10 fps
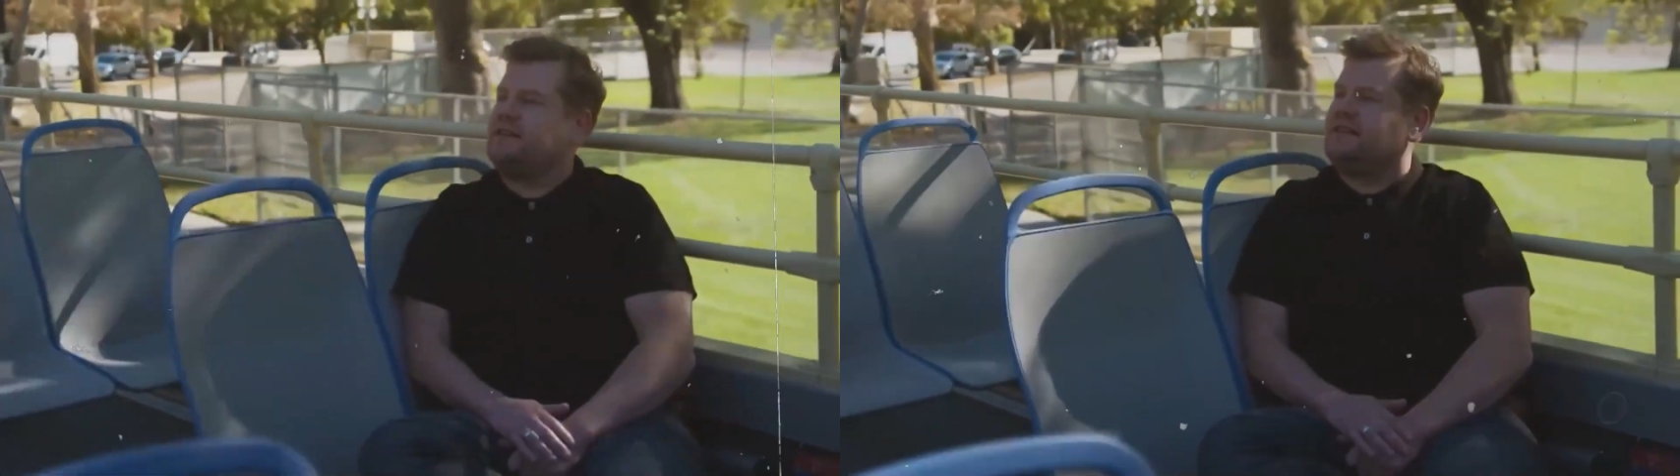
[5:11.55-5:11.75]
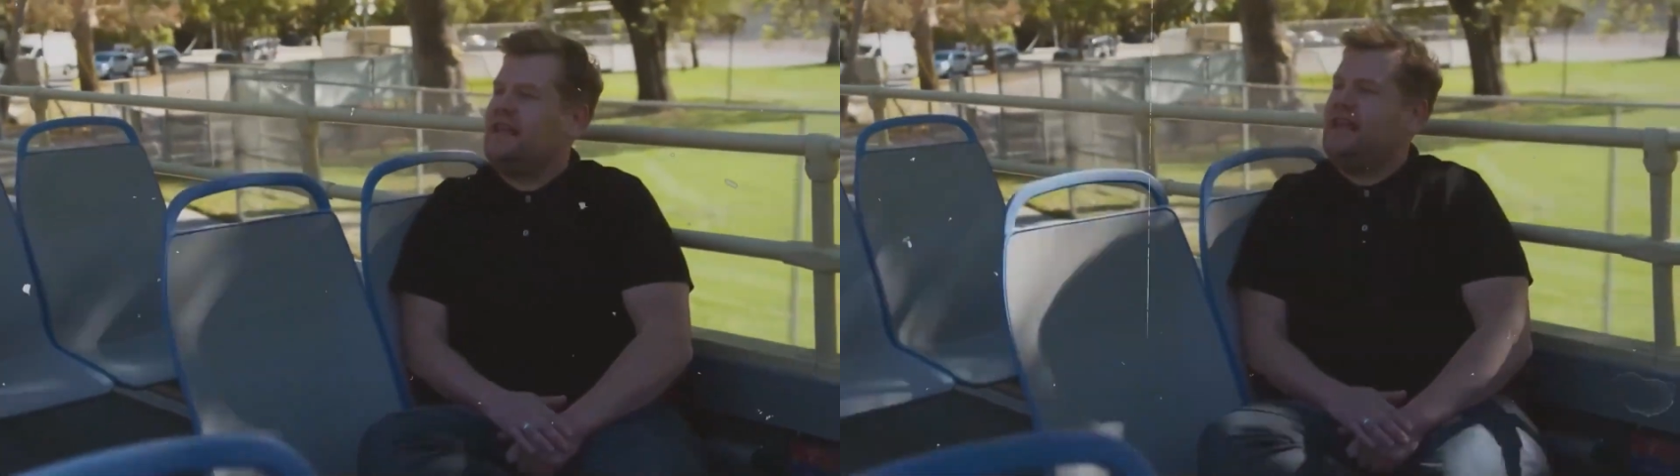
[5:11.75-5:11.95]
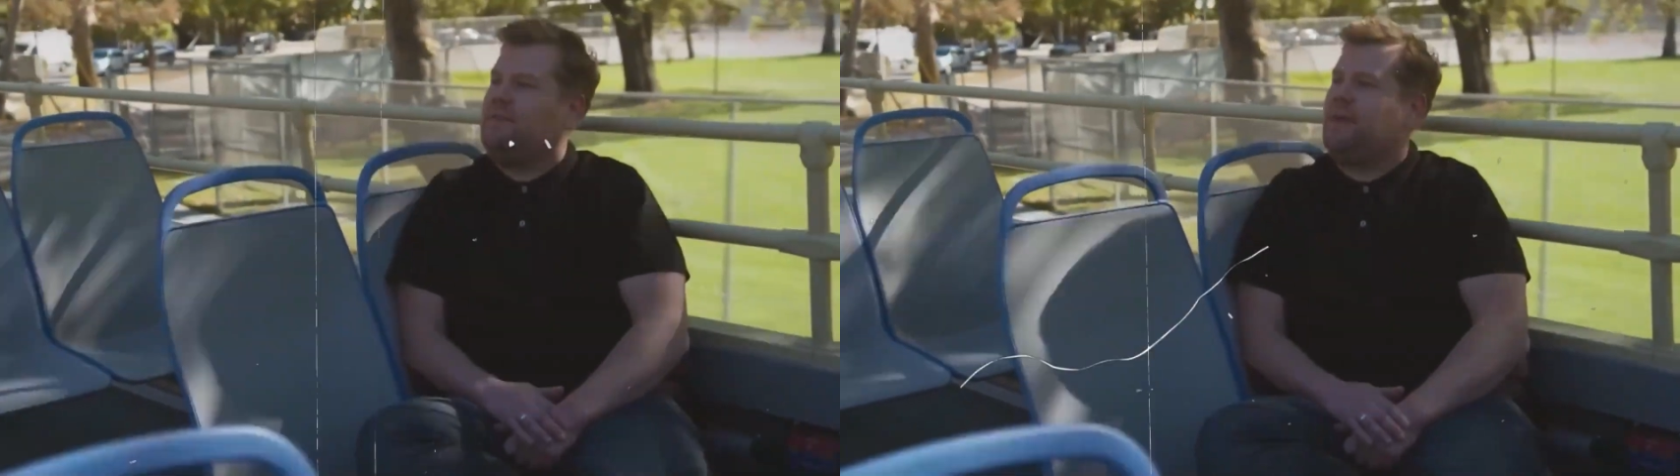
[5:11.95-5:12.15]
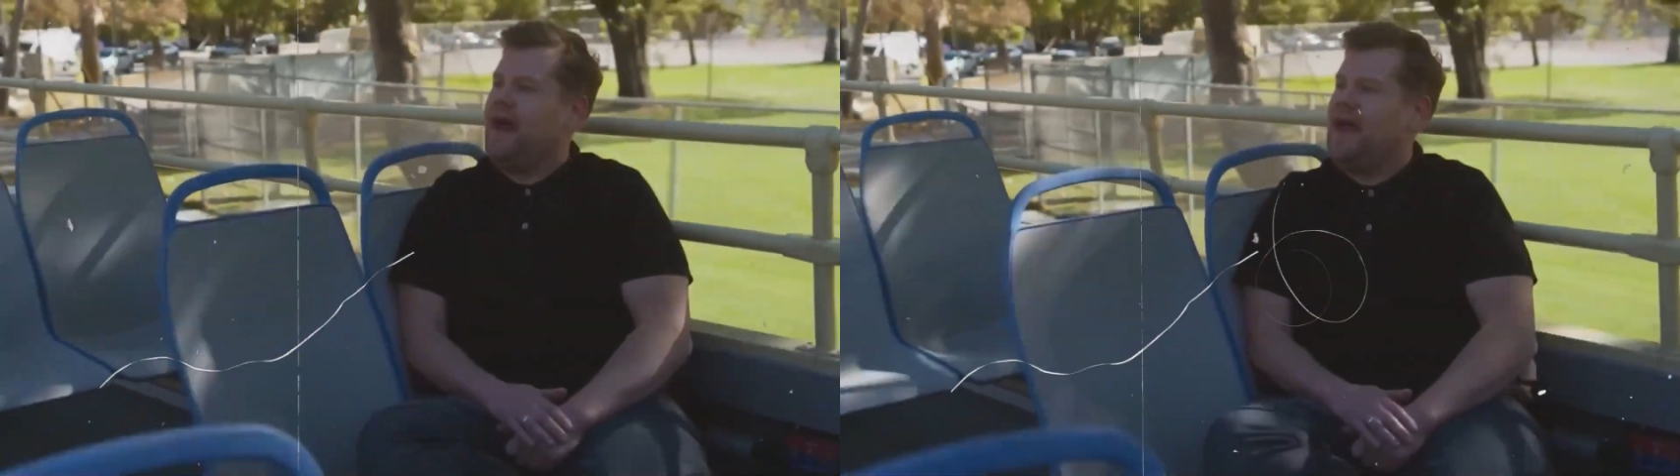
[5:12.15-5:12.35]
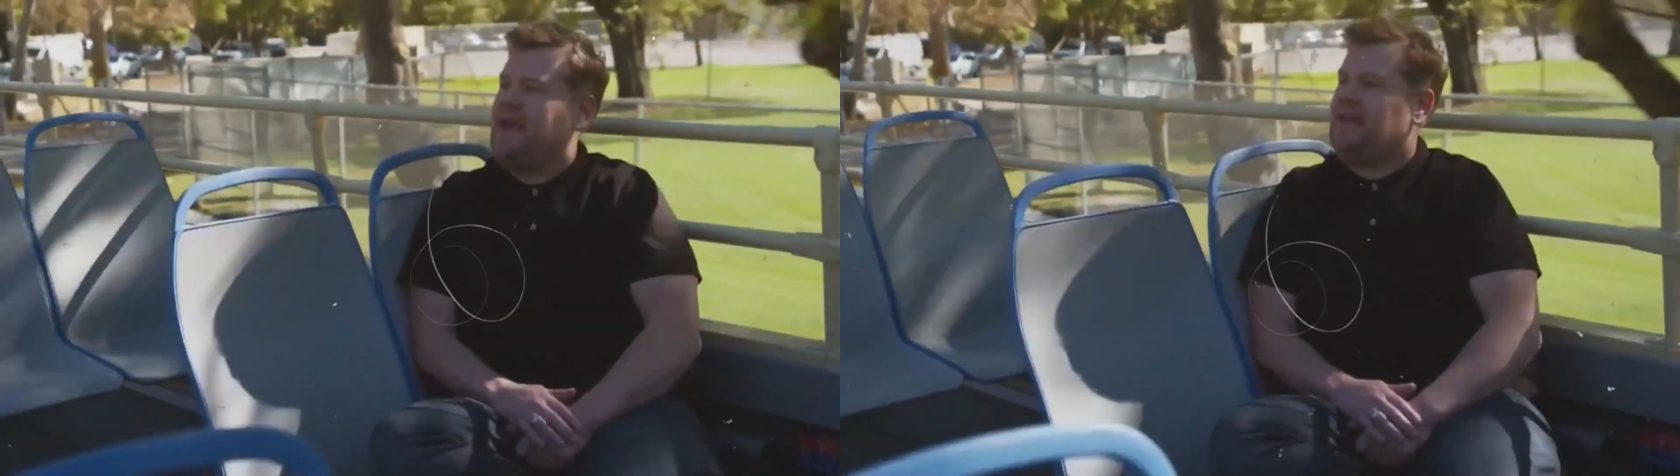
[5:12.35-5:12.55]
In his late
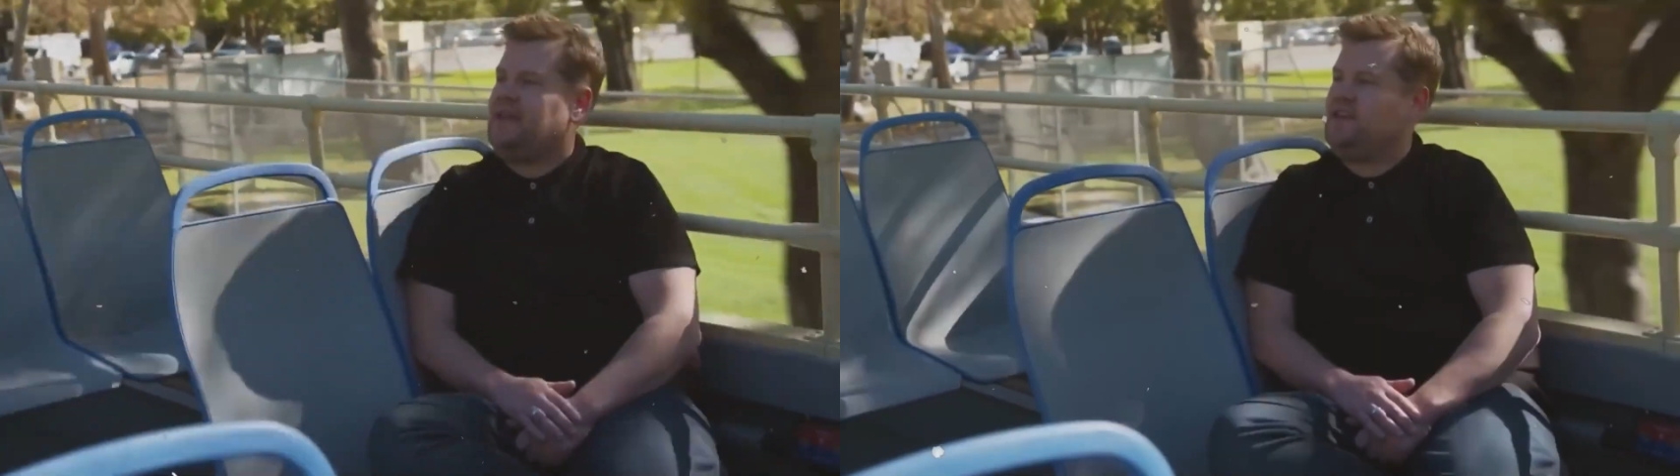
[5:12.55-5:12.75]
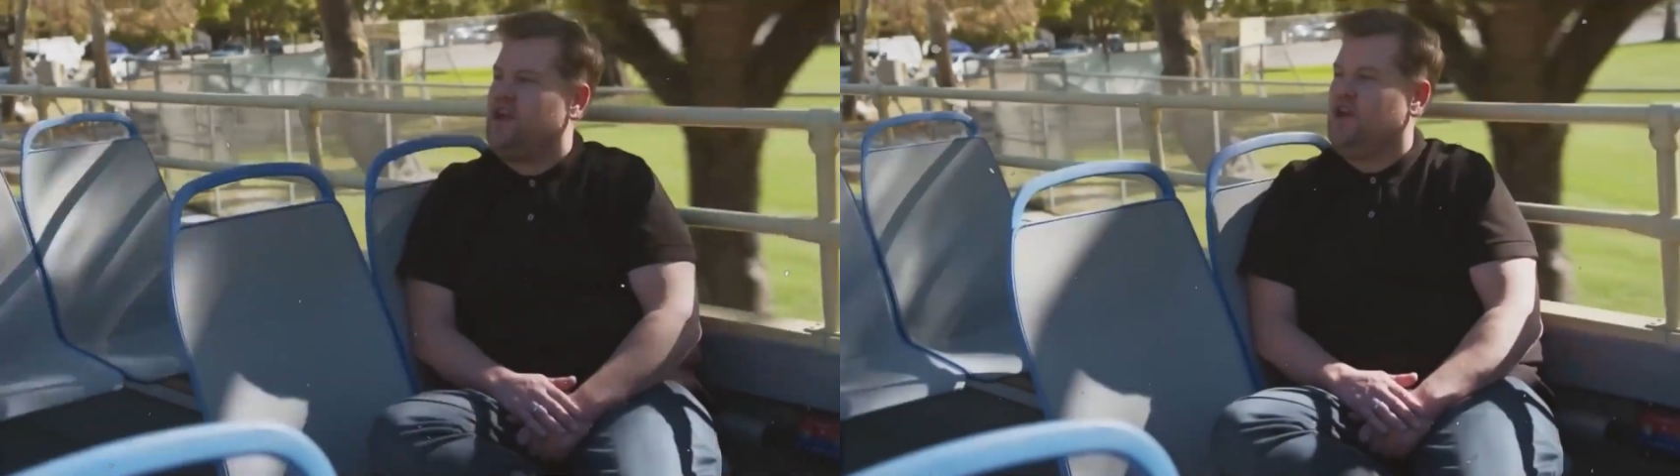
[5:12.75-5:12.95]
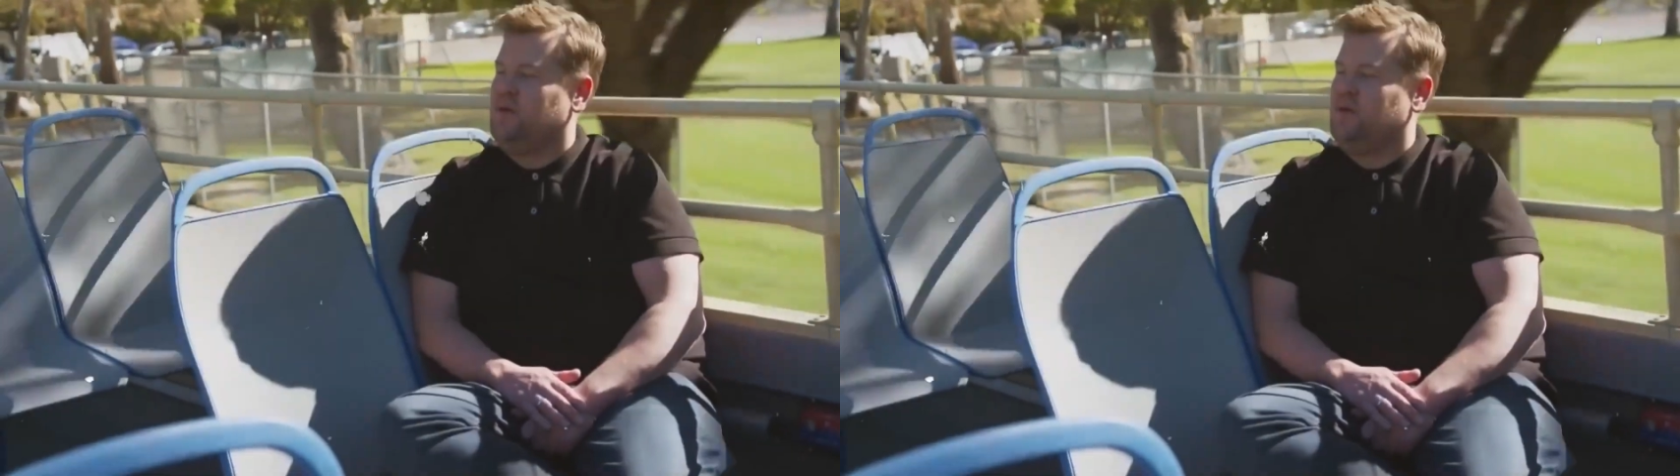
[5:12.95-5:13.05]
teens and early